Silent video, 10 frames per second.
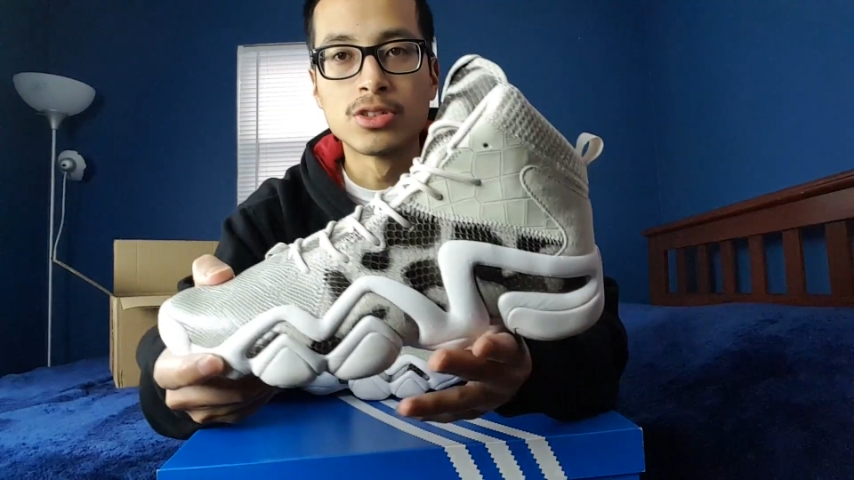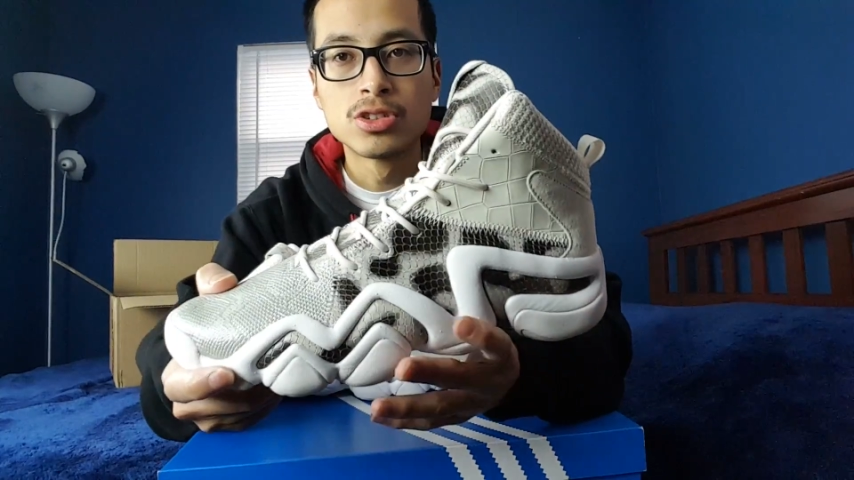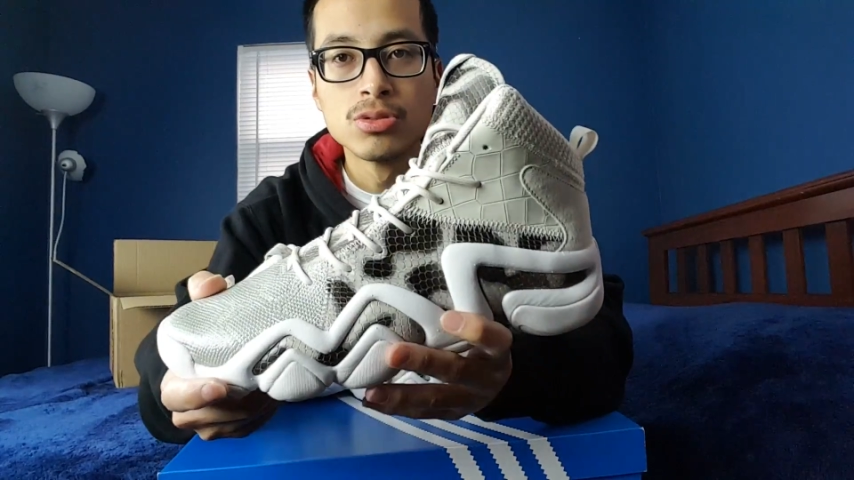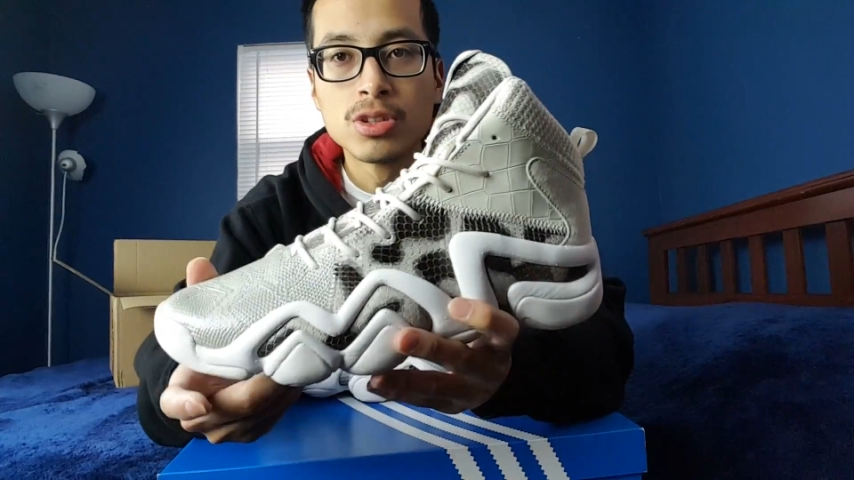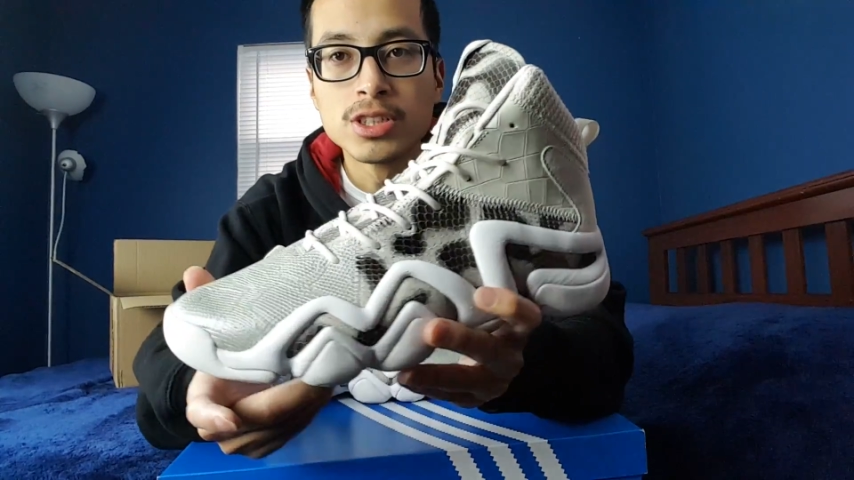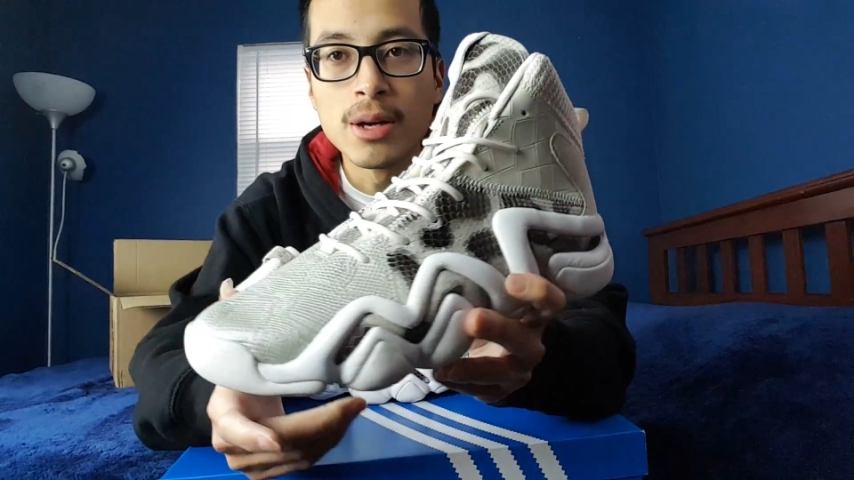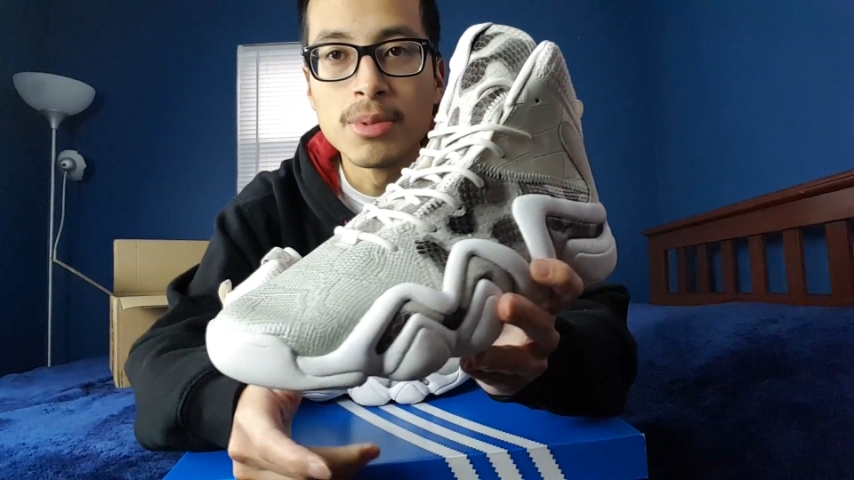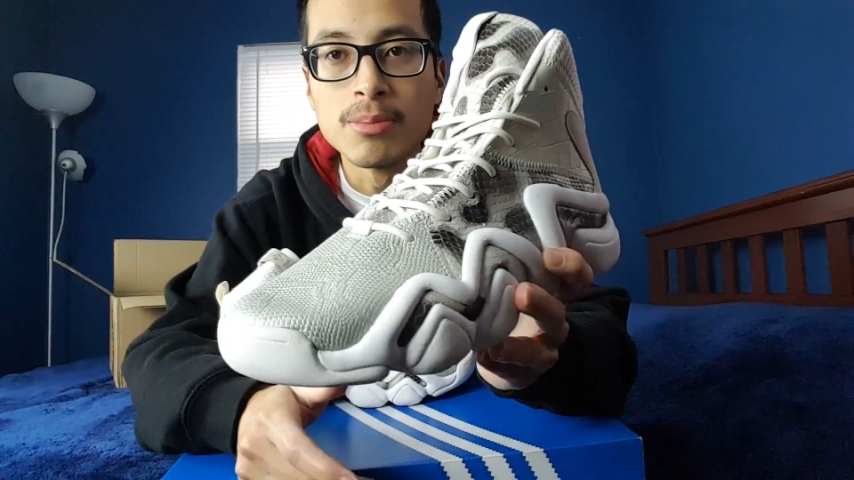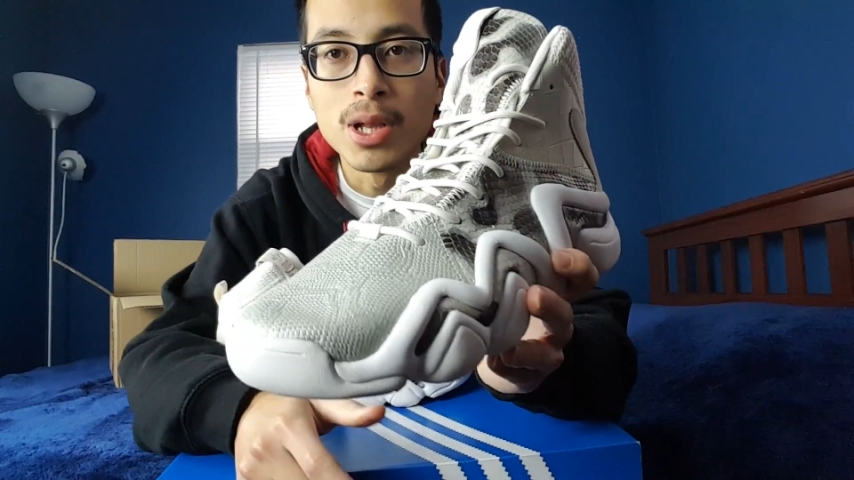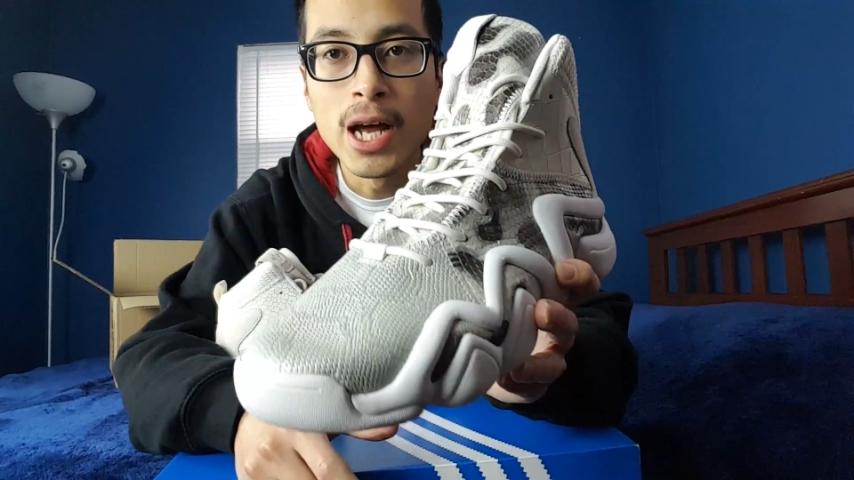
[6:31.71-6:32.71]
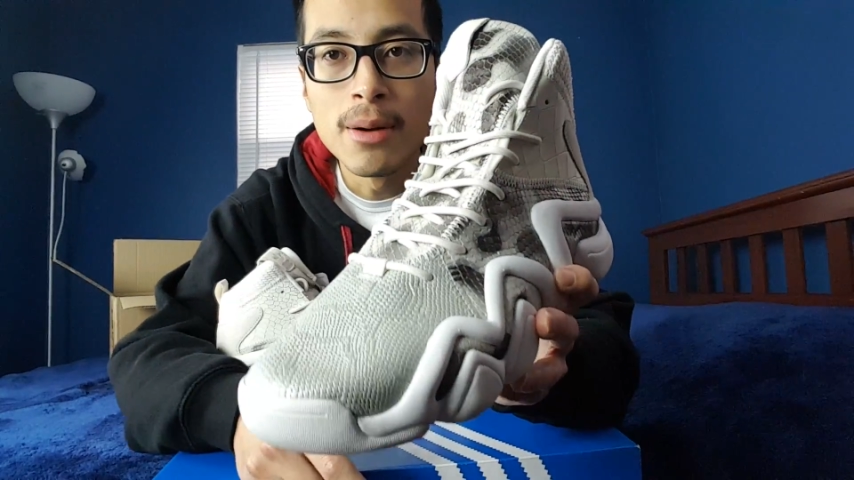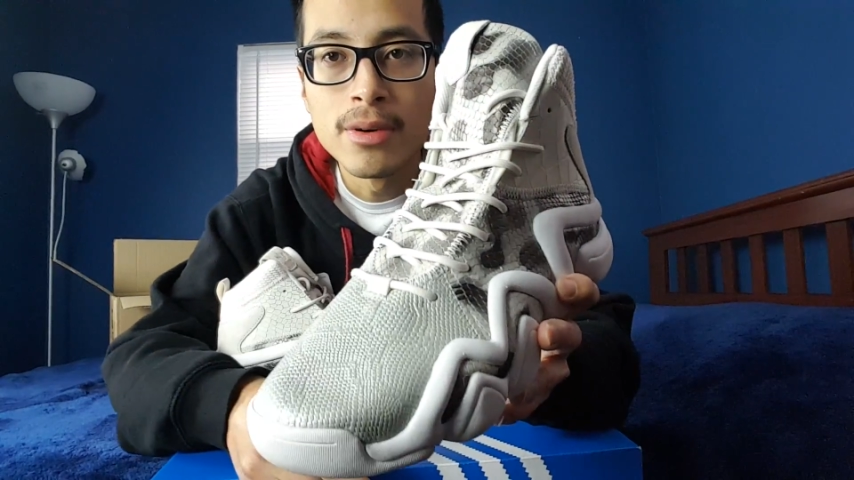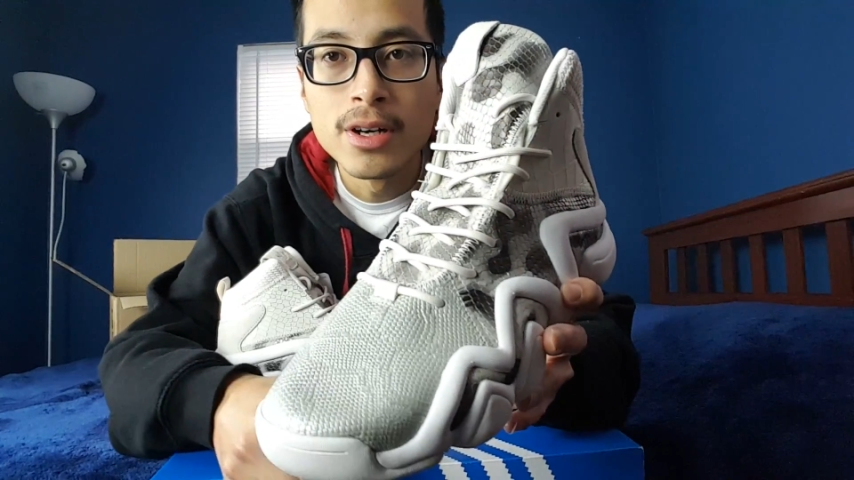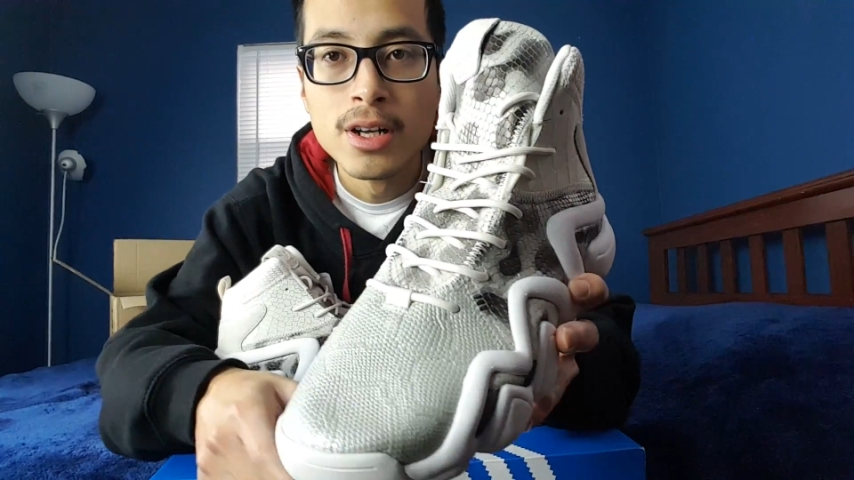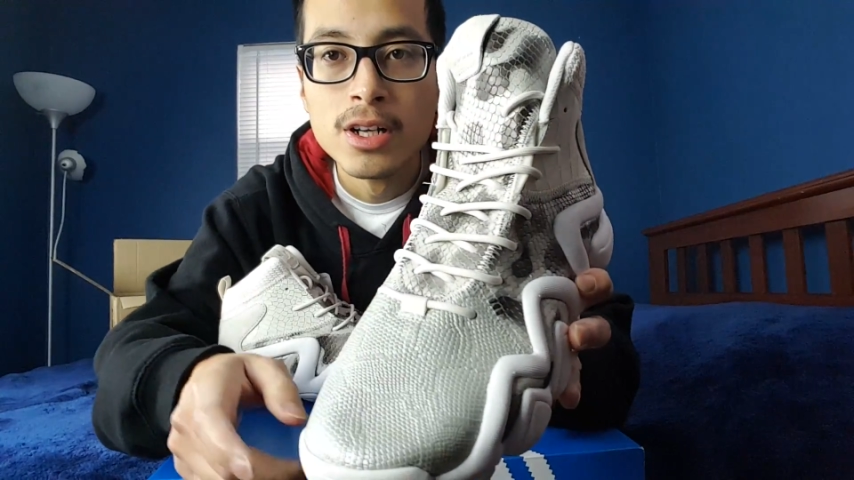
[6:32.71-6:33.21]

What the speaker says: shoe because I've been blabbering.